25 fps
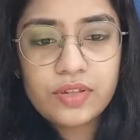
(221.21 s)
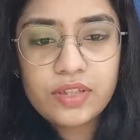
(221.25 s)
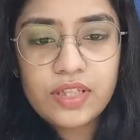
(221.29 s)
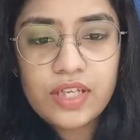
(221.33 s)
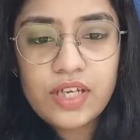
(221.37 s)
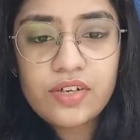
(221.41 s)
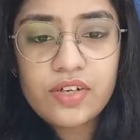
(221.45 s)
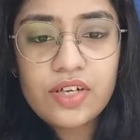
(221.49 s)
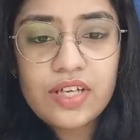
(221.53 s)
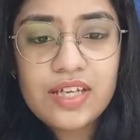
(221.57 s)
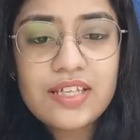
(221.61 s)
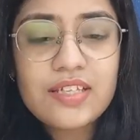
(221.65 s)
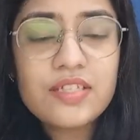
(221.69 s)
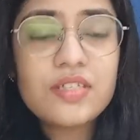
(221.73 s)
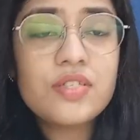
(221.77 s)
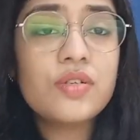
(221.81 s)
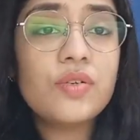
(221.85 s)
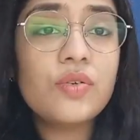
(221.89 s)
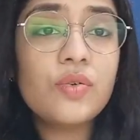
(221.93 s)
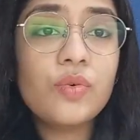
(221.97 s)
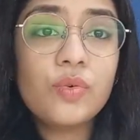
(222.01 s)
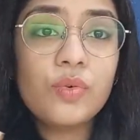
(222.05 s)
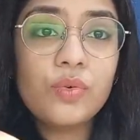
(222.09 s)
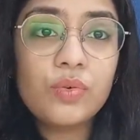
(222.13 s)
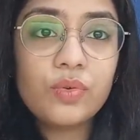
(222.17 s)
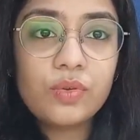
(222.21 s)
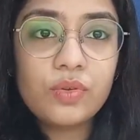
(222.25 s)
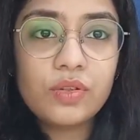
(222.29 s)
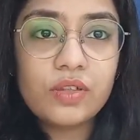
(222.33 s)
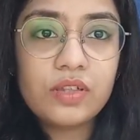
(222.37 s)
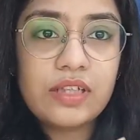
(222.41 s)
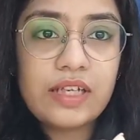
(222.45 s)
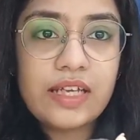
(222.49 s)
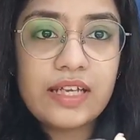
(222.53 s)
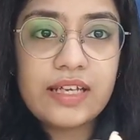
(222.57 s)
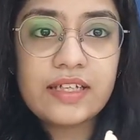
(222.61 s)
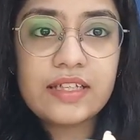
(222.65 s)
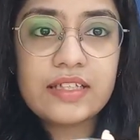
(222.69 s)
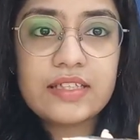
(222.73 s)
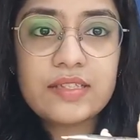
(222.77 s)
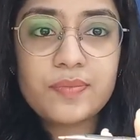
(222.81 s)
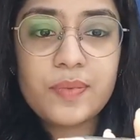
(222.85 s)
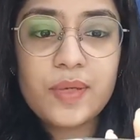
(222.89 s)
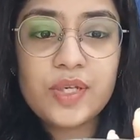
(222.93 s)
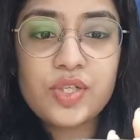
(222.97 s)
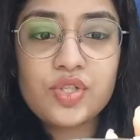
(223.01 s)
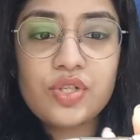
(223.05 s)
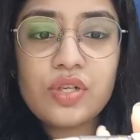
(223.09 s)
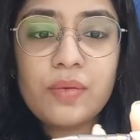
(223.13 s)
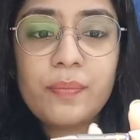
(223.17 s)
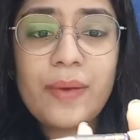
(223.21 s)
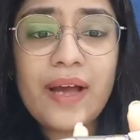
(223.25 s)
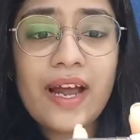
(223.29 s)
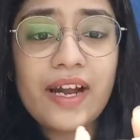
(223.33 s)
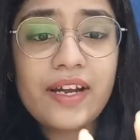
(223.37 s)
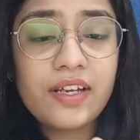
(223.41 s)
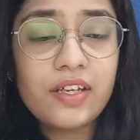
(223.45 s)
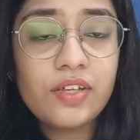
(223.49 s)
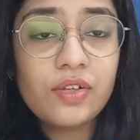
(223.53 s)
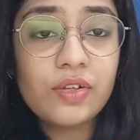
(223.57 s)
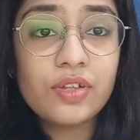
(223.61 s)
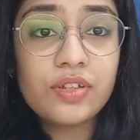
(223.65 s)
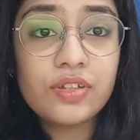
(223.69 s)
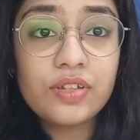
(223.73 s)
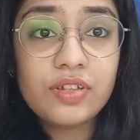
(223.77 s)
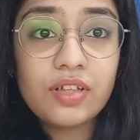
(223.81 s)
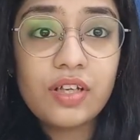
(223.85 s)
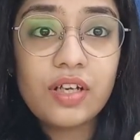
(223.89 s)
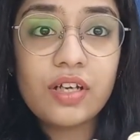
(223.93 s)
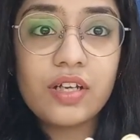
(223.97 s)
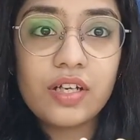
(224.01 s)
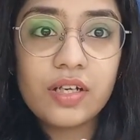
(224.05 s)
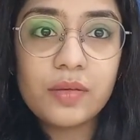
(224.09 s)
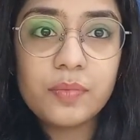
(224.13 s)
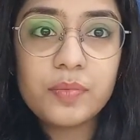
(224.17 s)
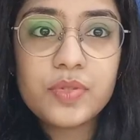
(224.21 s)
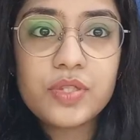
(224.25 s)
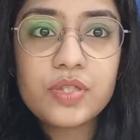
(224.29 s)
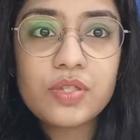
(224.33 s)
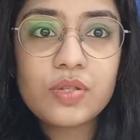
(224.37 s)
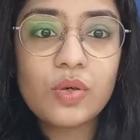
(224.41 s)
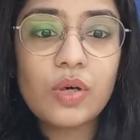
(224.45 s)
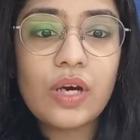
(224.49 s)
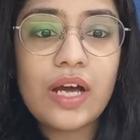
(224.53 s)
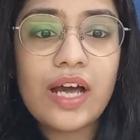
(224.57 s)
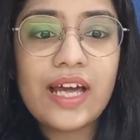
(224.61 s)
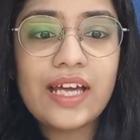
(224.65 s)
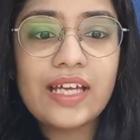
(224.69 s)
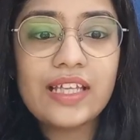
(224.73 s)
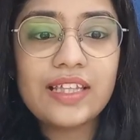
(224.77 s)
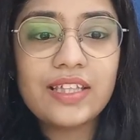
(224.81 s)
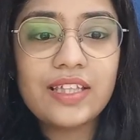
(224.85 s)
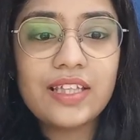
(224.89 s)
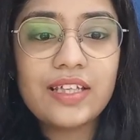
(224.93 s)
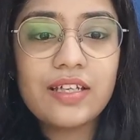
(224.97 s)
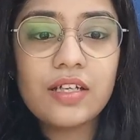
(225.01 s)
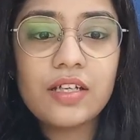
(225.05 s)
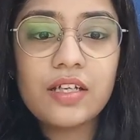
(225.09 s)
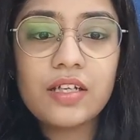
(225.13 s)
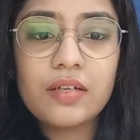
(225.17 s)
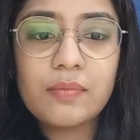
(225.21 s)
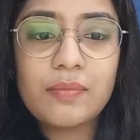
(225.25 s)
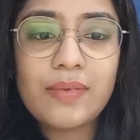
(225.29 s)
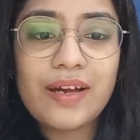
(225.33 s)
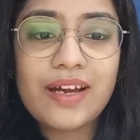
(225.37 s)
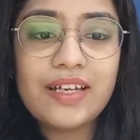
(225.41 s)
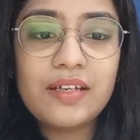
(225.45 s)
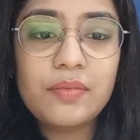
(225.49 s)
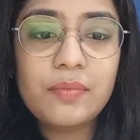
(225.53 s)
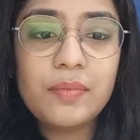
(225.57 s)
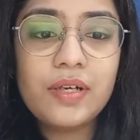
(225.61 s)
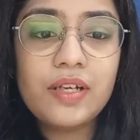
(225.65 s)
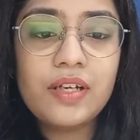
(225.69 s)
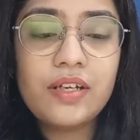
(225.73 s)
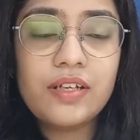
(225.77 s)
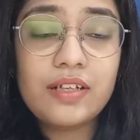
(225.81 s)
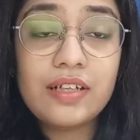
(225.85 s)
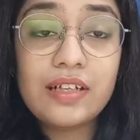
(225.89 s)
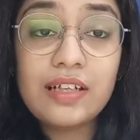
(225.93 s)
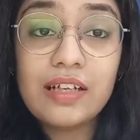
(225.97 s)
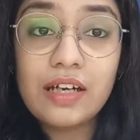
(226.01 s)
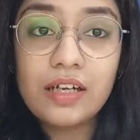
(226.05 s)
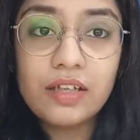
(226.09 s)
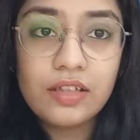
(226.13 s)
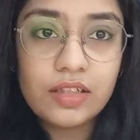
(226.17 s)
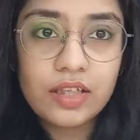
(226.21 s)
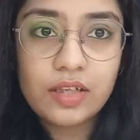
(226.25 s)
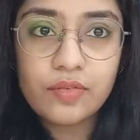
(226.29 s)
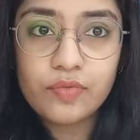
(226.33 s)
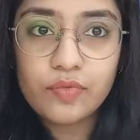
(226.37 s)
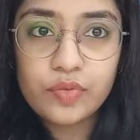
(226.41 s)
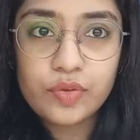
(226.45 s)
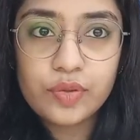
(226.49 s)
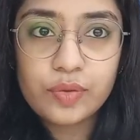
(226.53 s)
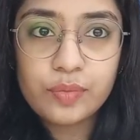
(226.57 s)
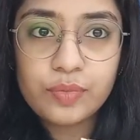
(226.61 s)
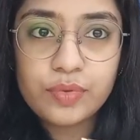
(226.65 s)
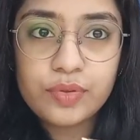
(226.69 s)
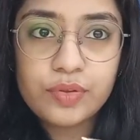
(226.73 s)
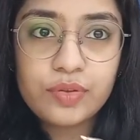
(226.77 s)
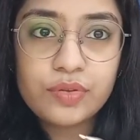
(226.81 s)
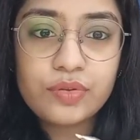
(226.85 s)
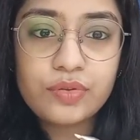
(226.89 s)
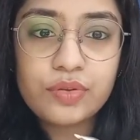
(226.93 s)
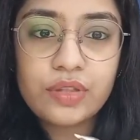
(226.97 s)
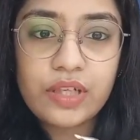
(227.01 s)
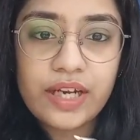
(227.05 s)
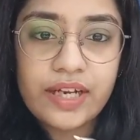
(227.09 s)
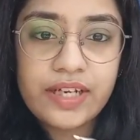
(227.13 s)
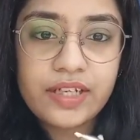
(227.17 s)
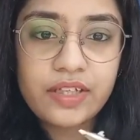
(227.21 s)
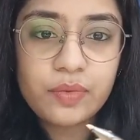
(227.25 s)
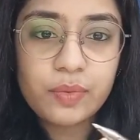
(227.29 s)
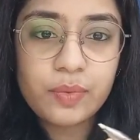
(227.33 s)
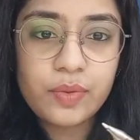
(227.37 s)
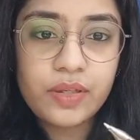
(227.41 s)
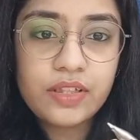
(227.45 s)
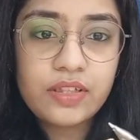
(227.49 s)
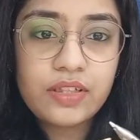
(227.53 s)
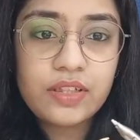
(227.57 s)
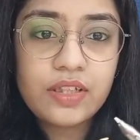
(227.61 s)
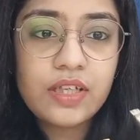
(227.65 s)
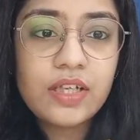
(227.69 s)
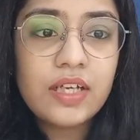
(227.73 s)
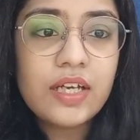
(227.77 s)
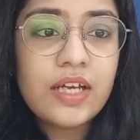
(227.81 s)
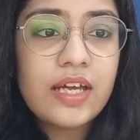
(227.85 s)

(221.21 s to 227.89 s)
There is no like special padding on the grip, so I think it might be a little uncomfortable to write with.